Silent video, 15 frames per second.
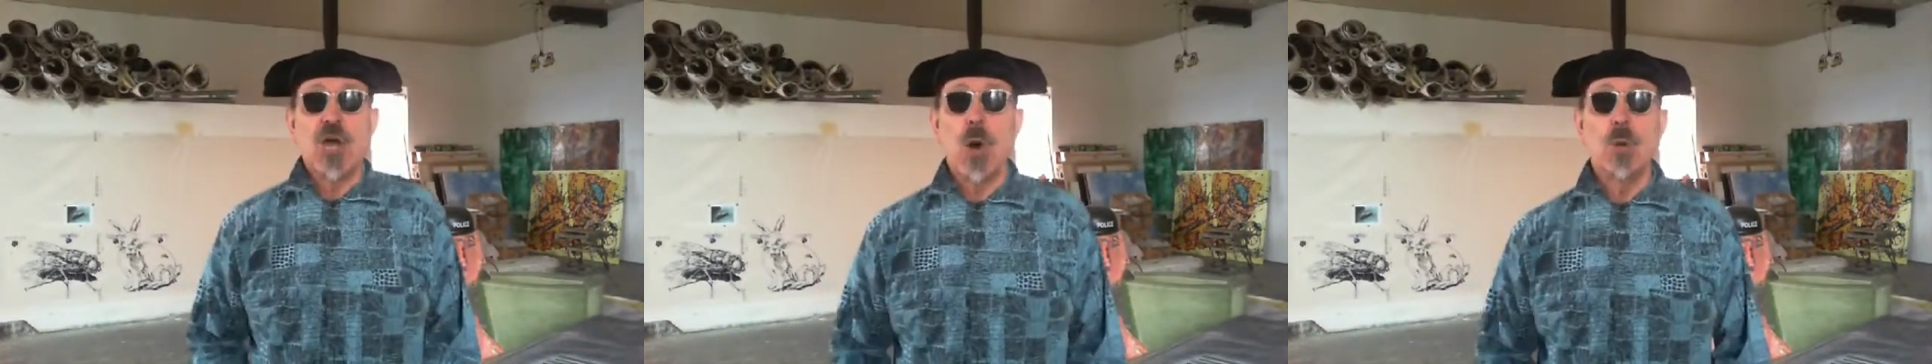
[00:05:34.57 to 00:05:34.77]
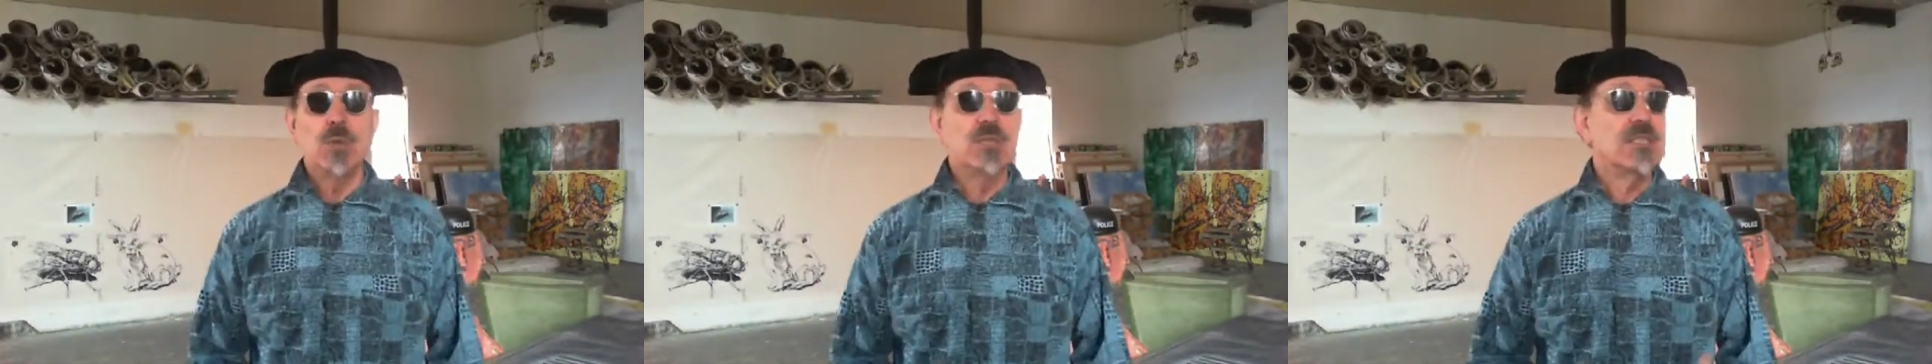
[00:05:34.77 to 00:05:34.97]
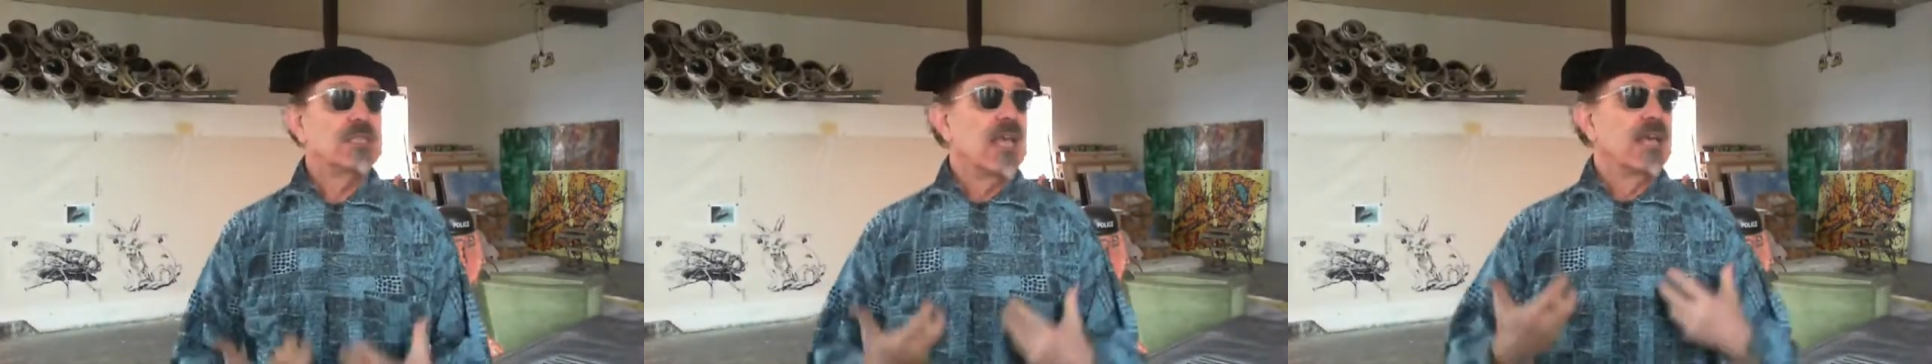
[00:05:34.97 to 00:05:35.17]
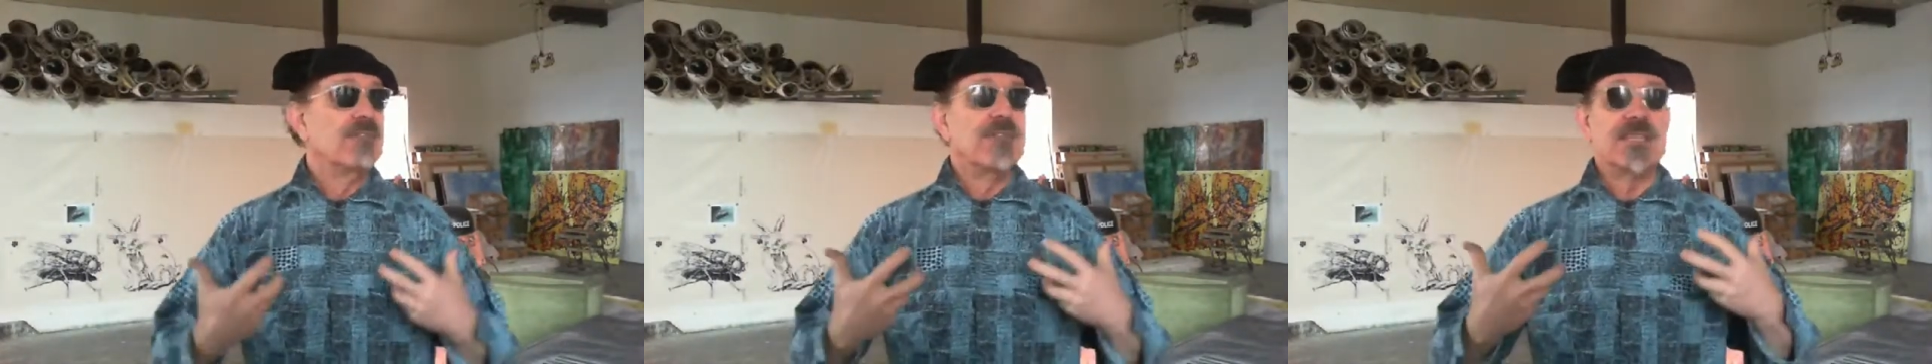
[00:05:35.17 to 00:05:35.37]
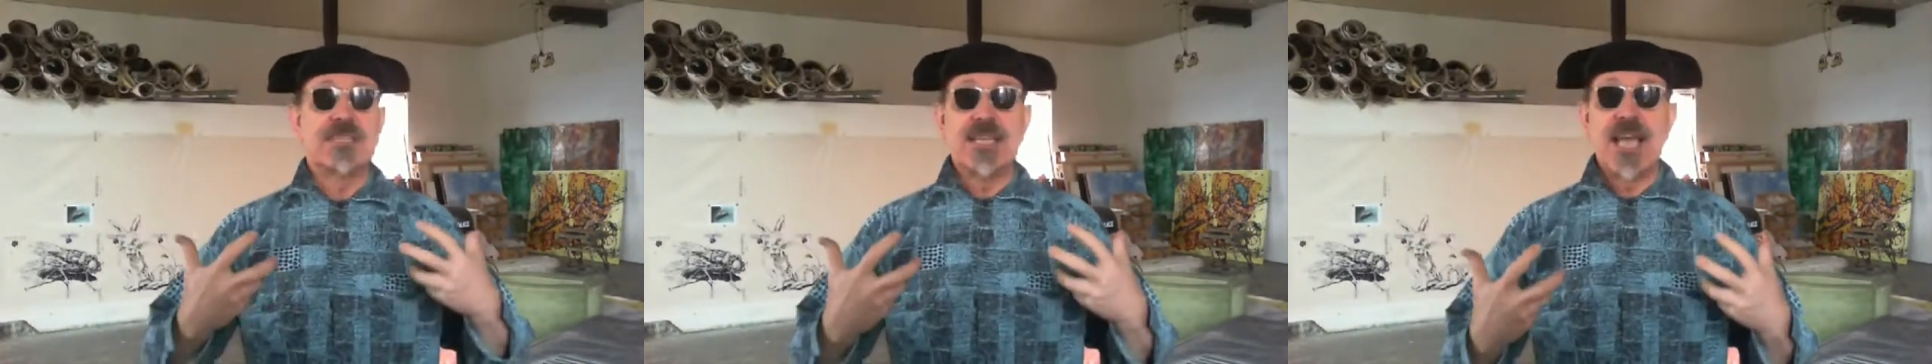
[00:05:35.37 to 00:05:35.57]

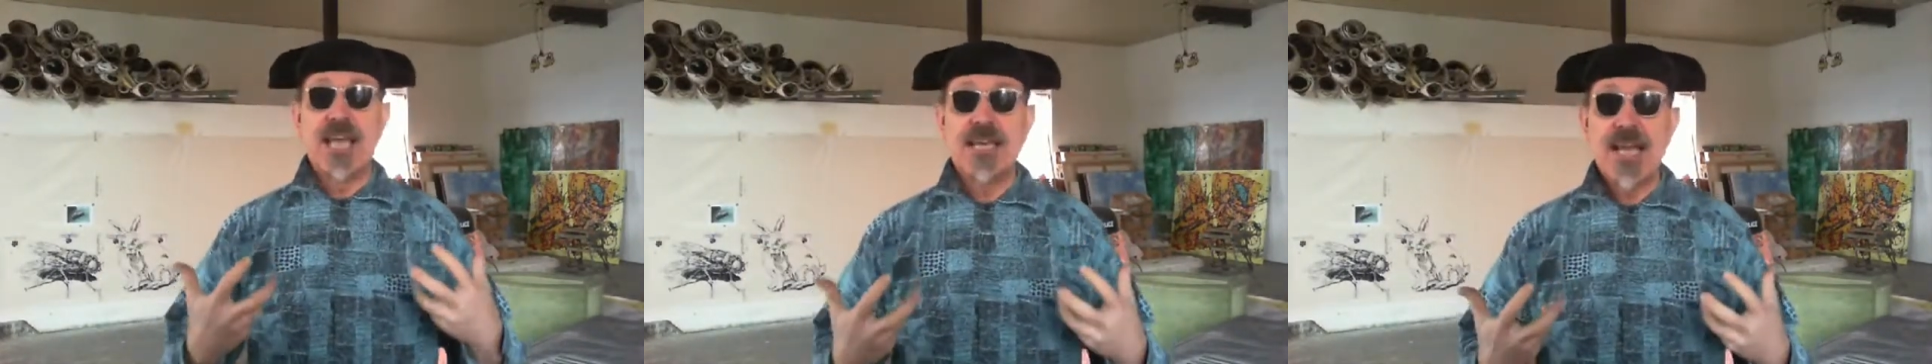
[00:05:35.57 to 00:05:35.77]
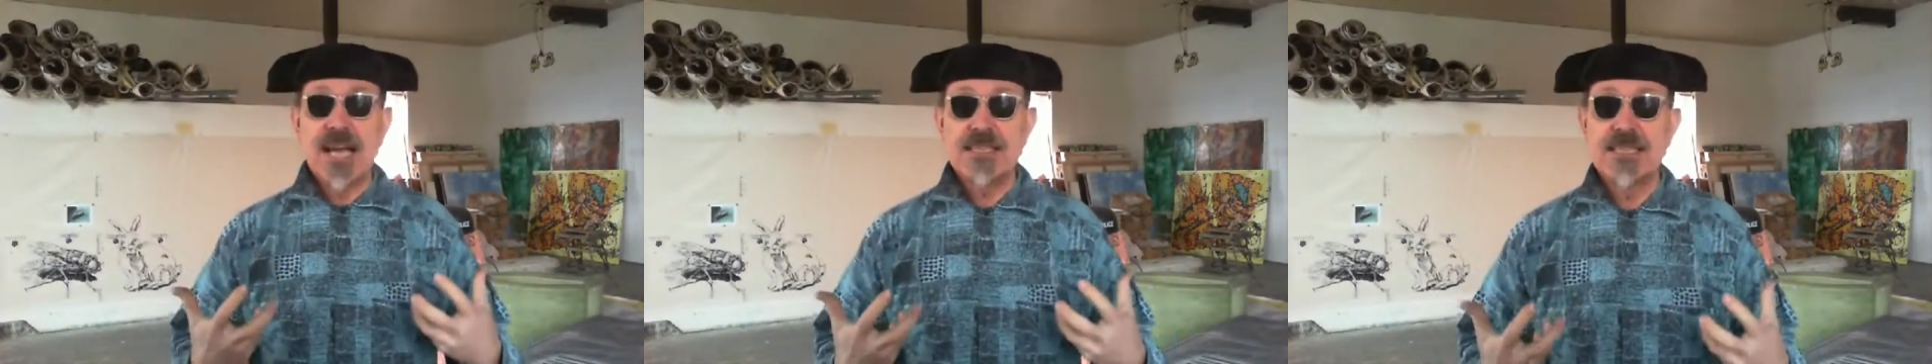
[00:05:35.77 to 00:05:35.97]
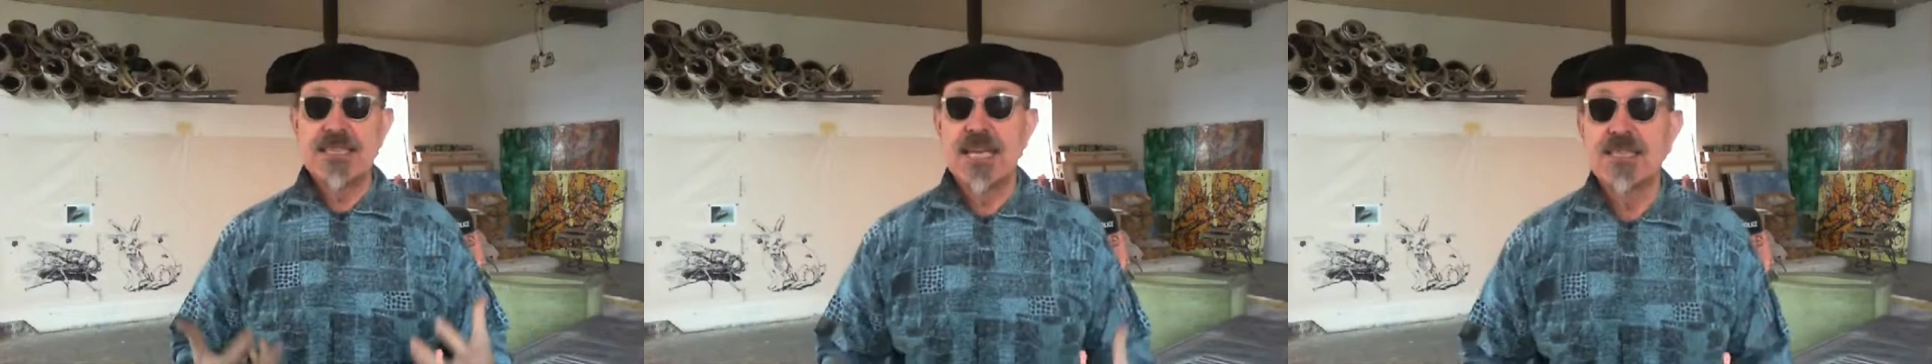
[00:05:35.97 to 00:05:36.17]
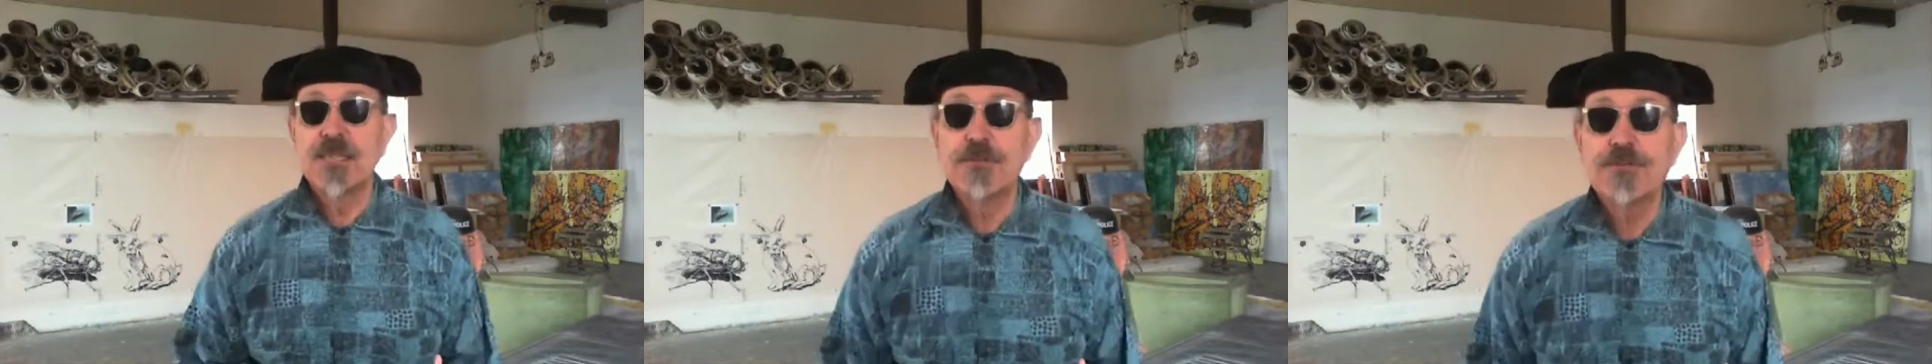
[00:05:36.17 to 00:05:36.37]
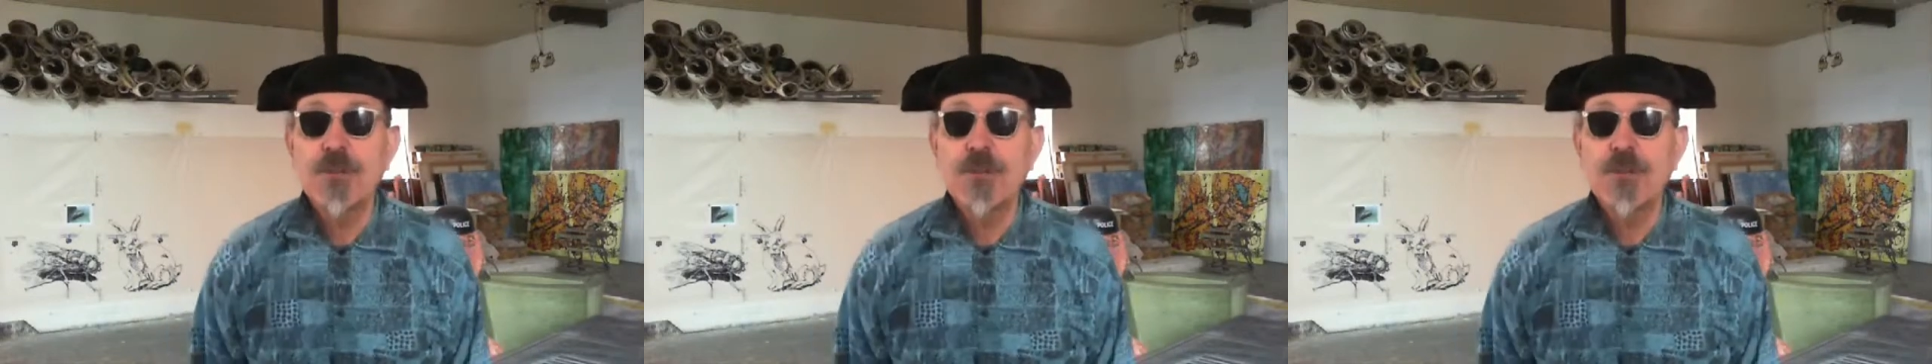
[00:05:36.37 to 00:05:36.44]
zones within us.